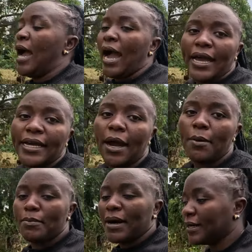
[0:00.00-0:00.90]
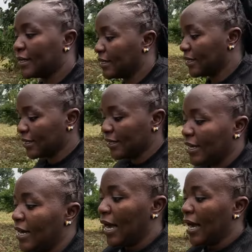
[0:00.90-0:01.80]
I come back
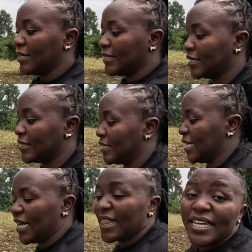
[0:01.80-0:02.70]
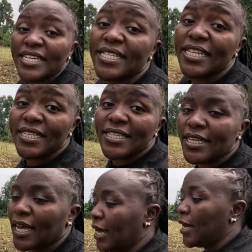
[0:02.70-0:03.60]
and take the receipts
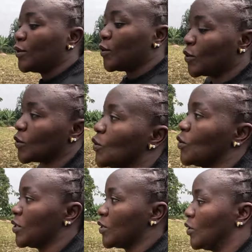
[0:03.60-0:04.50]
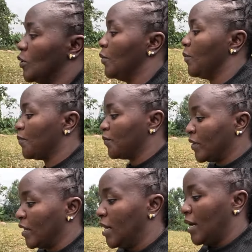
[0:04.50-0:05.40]
to school. So
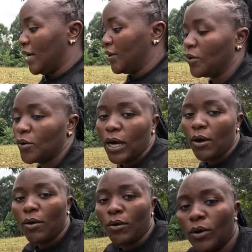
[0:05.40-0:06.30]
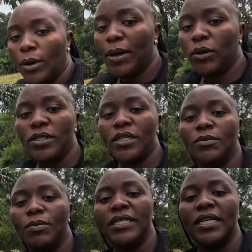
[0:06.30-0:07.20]
I don't know how I'll go about it,
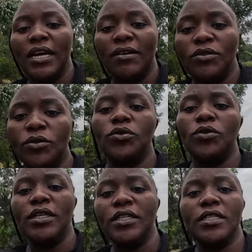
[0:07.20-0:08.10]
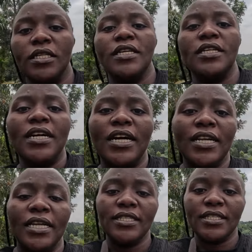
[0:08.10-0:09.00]
but I have to do it
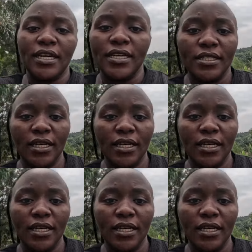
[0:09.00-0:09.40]
regardless, guys.